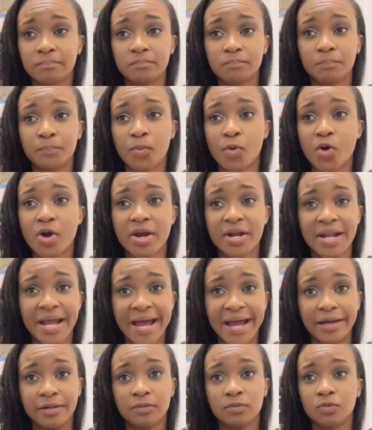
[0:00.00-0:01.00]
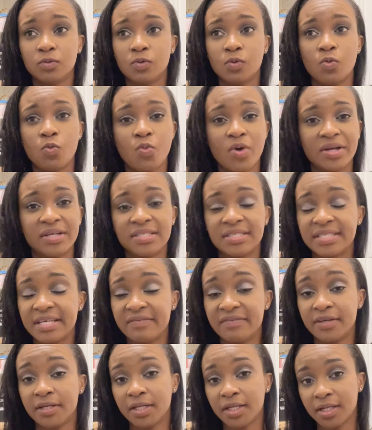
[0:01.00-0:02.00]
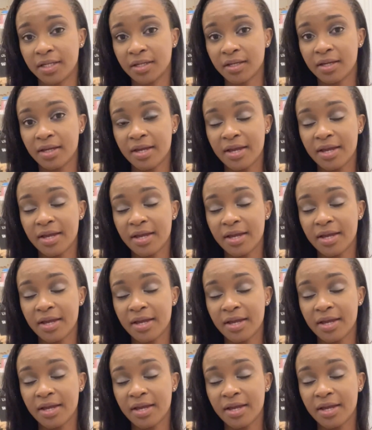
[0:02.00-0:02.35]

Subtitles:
poured at 170.